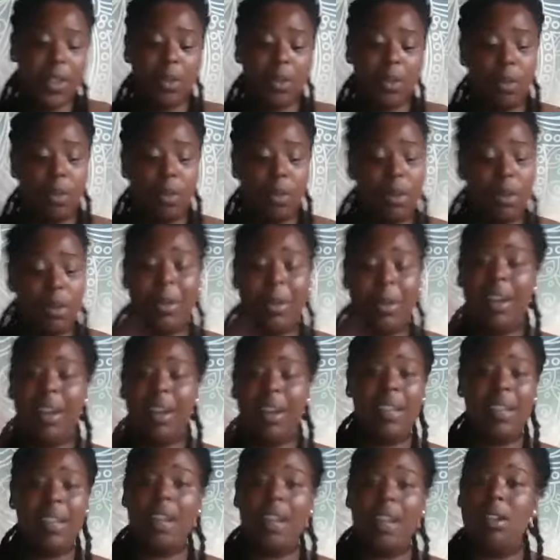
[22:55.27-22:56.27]
all about
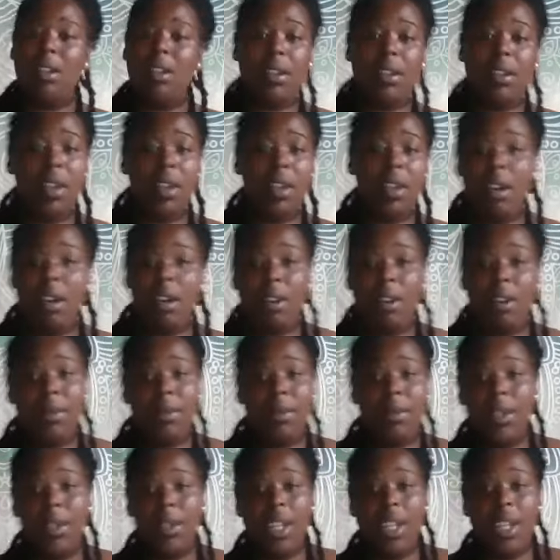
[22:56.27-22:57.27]
that heart-to-heart
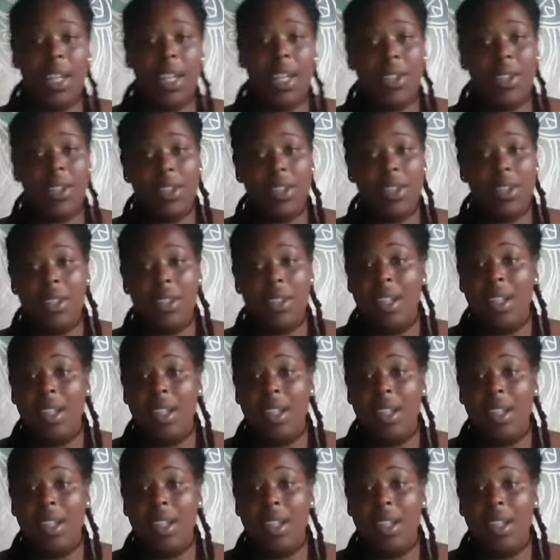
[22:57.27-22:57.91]
communication,